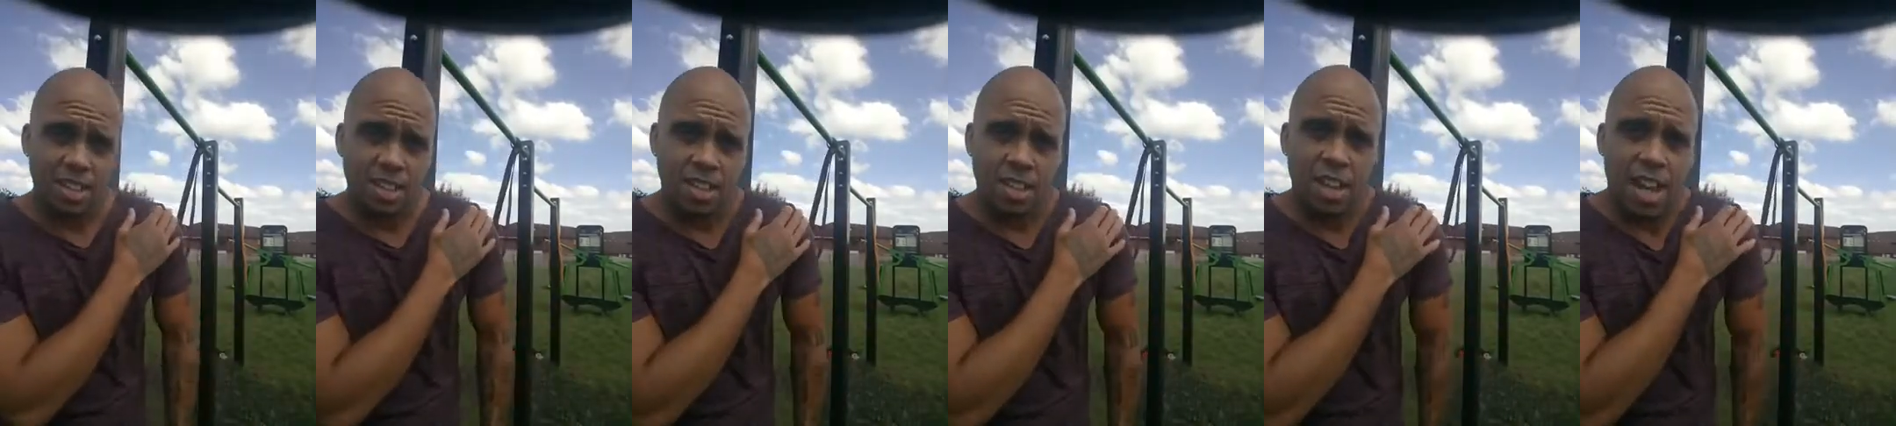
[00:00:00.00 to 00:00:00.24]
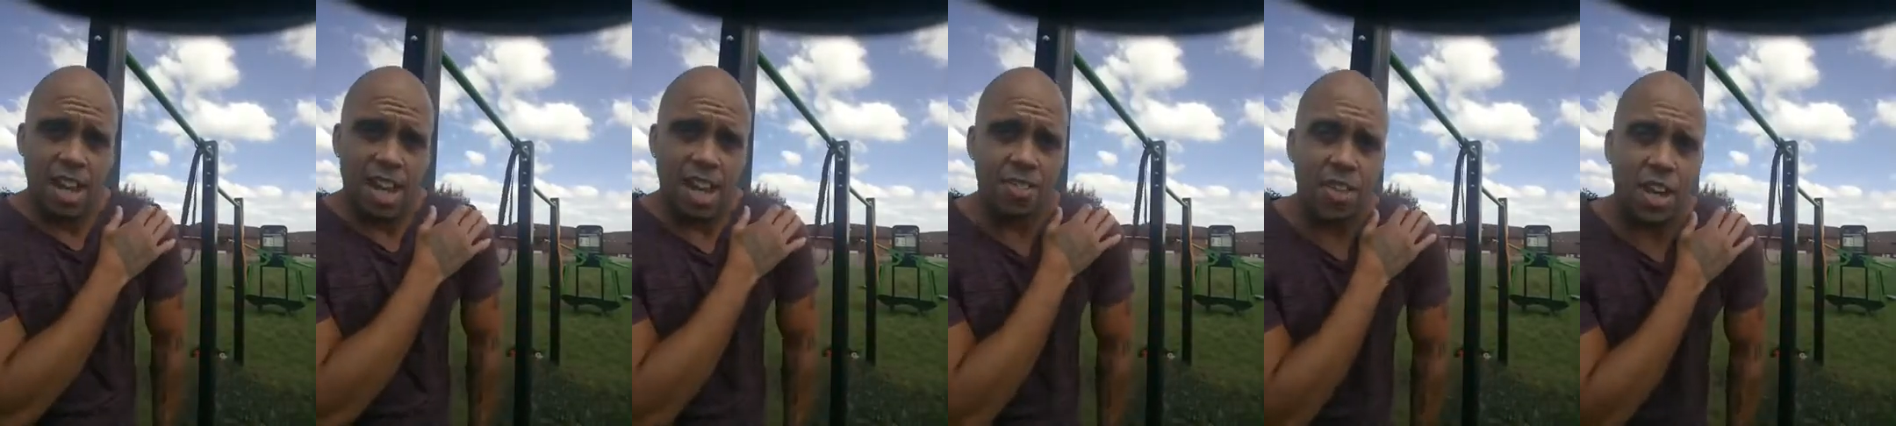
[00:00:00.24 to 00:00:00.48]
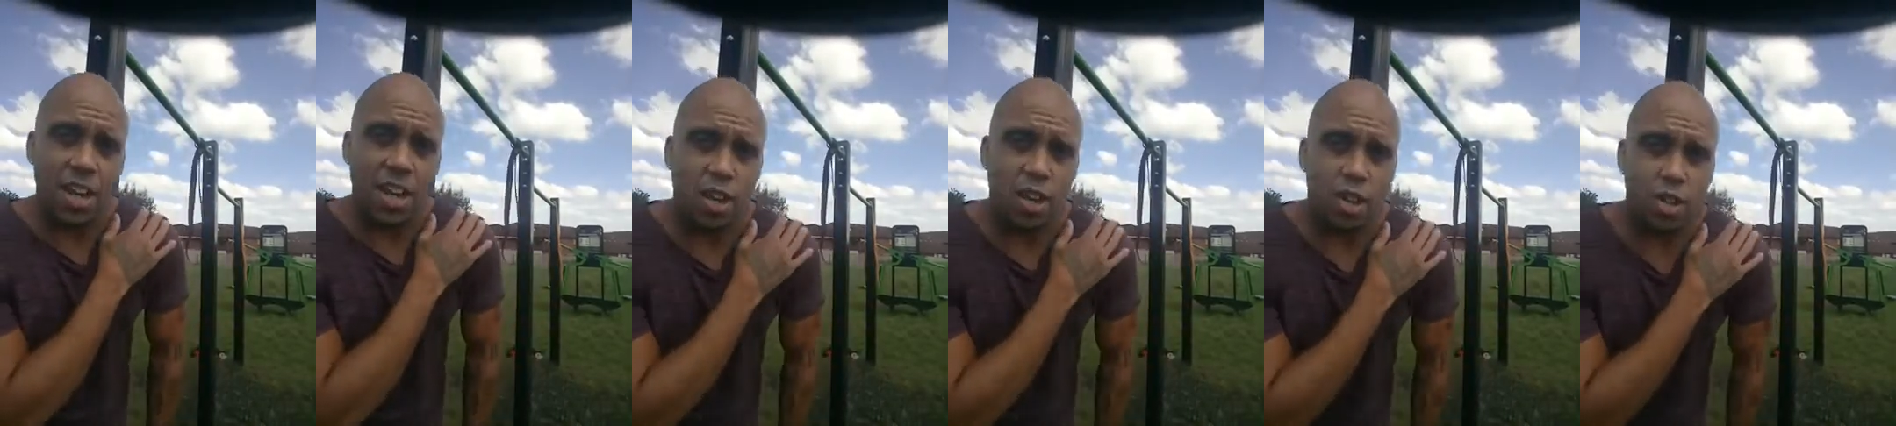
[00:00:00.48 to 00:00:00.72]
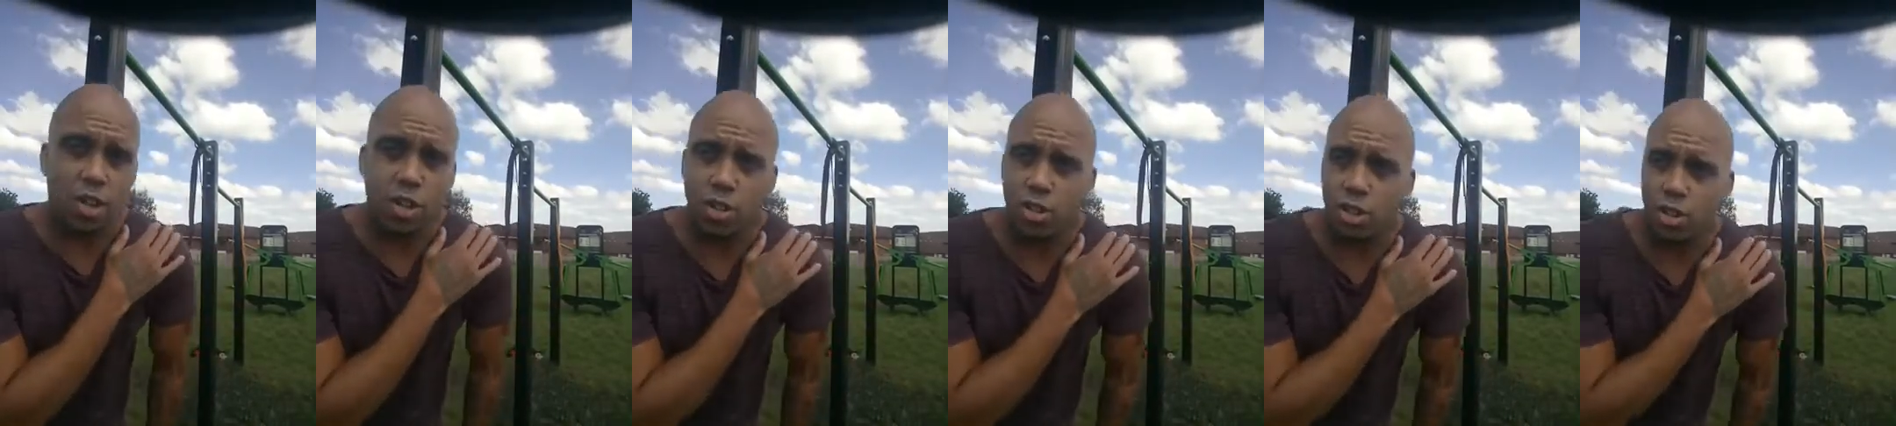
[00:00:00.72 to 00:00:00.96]
and then I
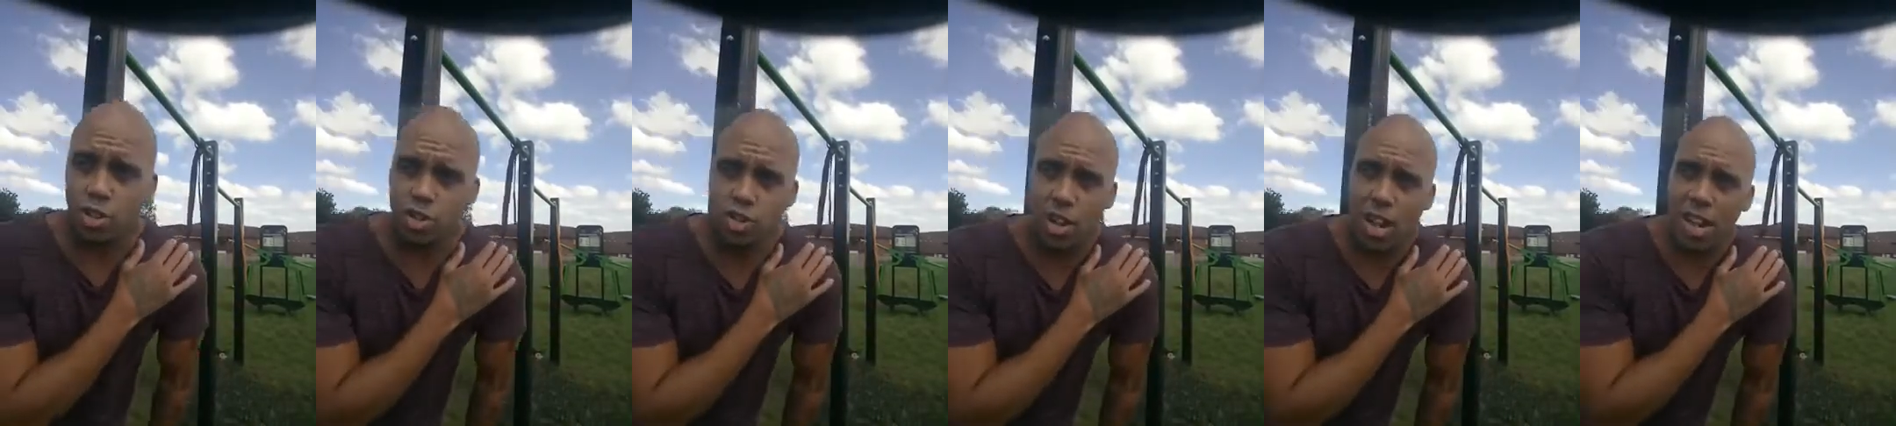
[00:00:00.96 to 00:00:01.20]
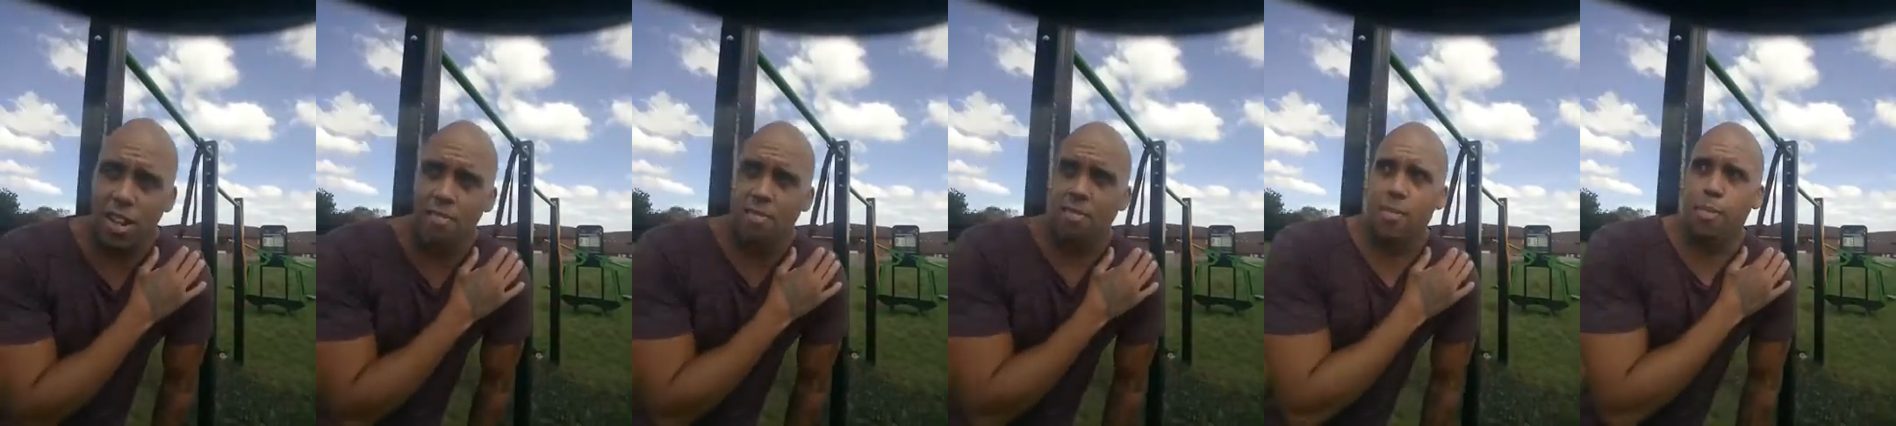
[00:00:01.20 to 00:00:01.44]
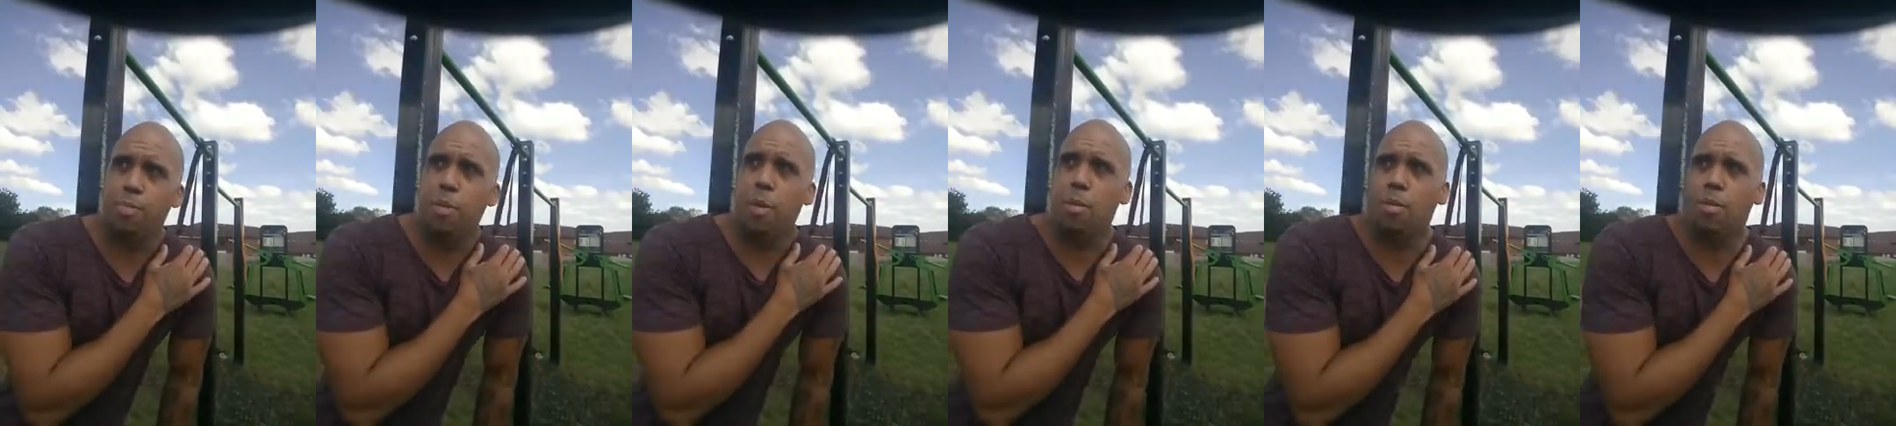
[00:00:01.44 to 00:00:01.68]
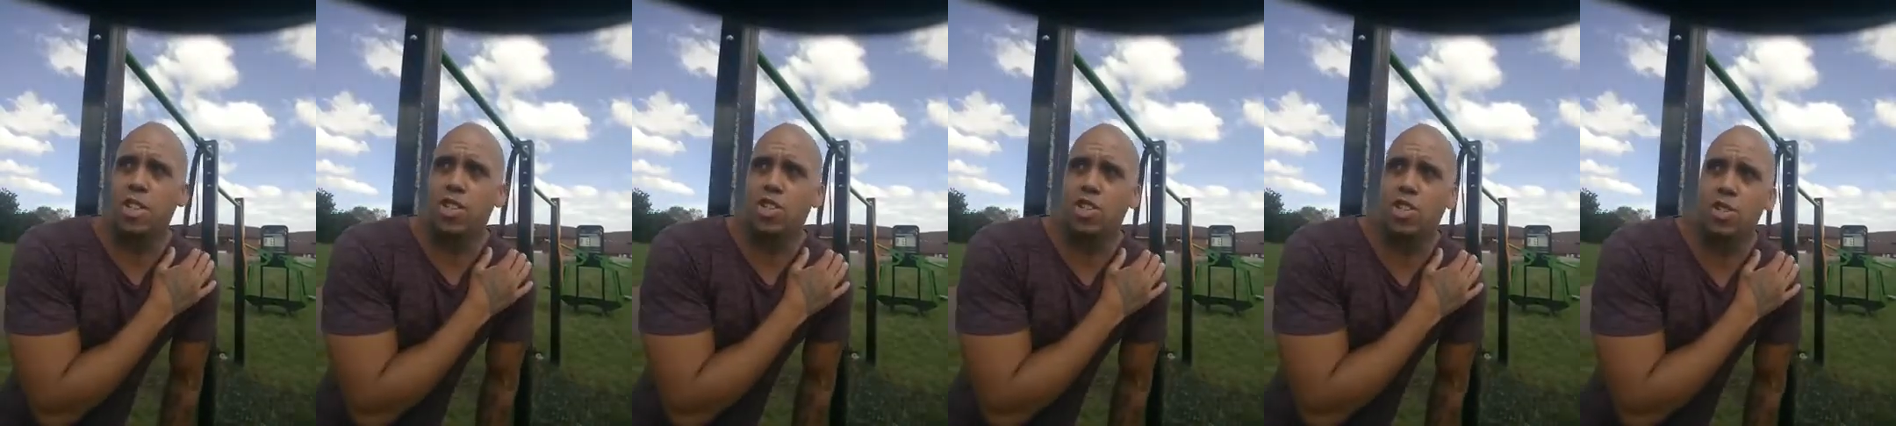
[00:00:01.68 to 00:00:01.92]
couldn't train for probably
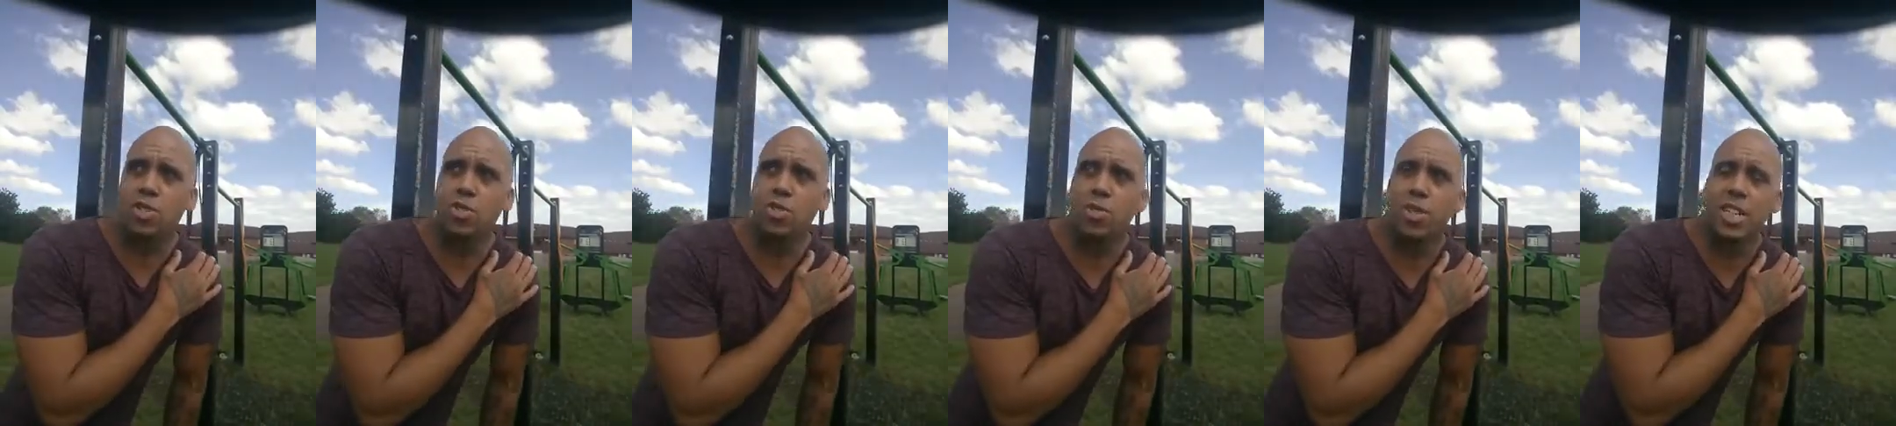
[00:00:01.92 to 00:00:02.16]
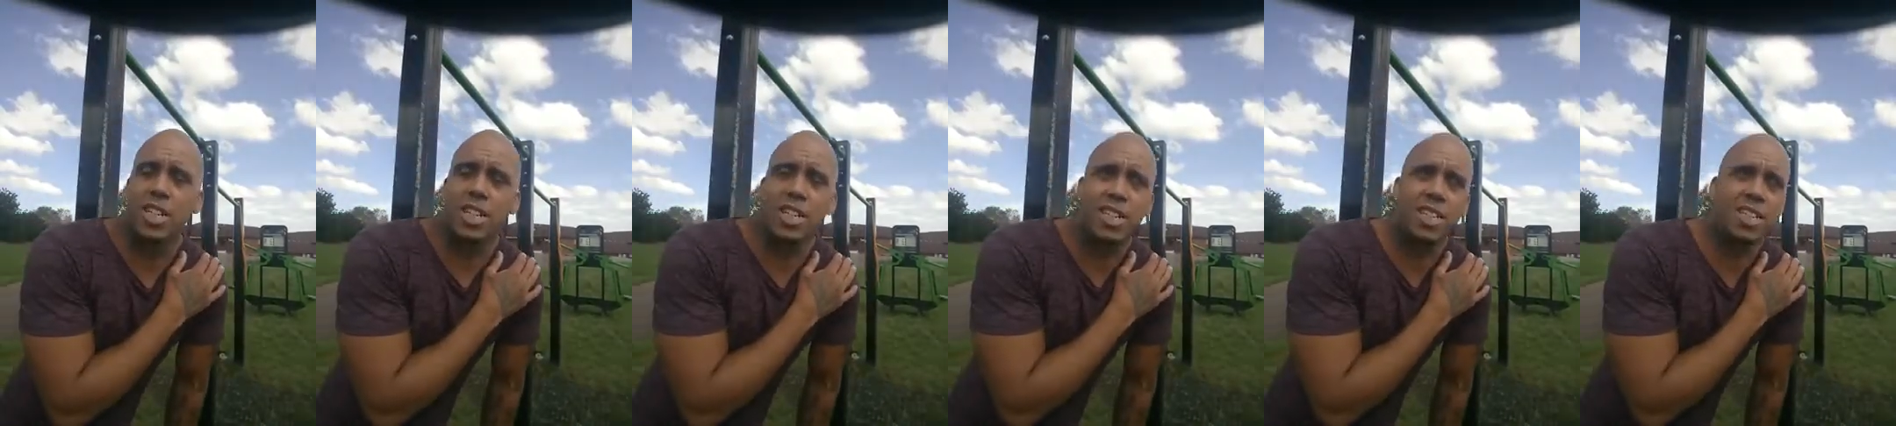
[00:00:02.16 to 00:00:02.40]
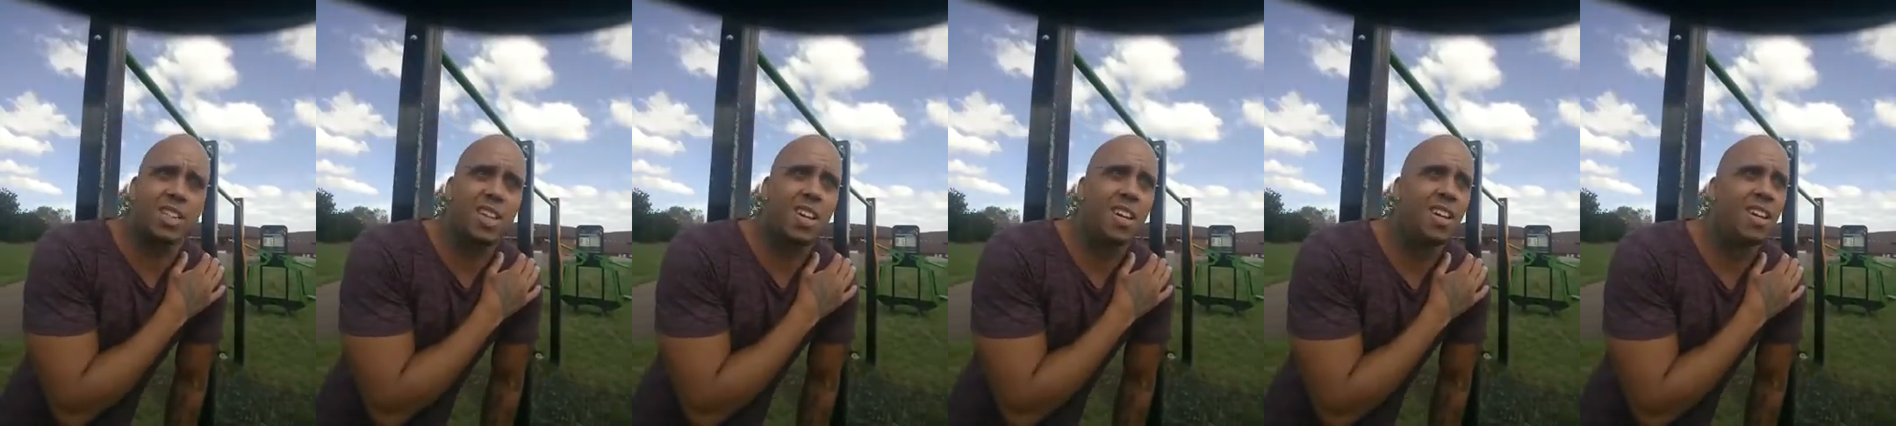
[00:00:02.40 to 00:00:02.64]
2 weeks.